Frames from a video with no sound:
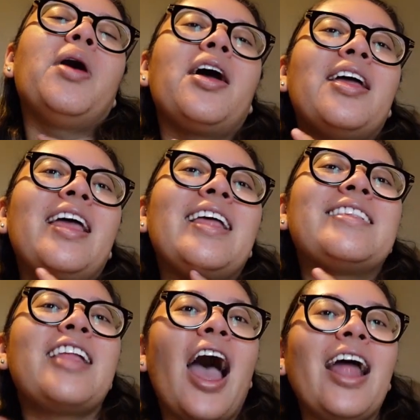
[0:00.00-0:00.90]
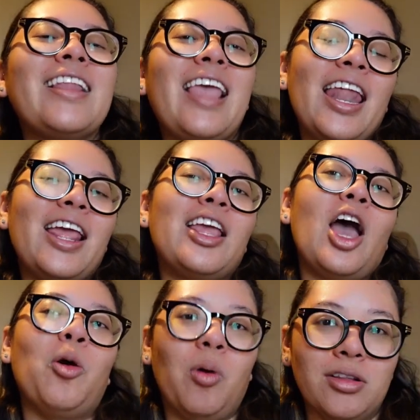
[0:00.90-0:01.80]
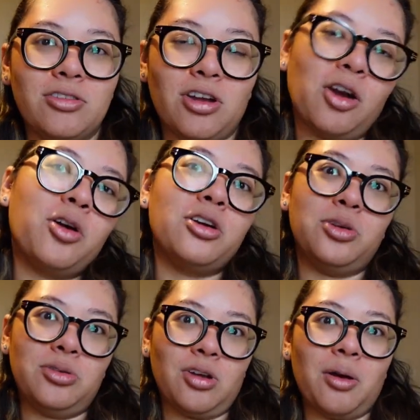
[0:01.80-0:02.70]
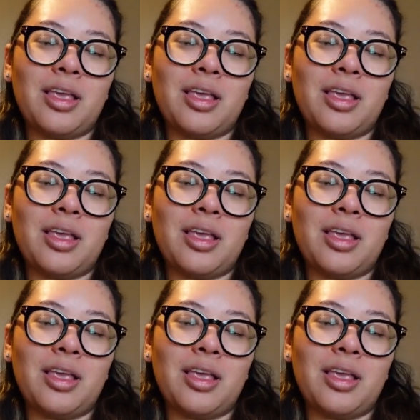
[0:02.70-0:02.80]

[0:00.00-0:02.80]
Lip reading: but it's not getting a 1 star or a 2 star,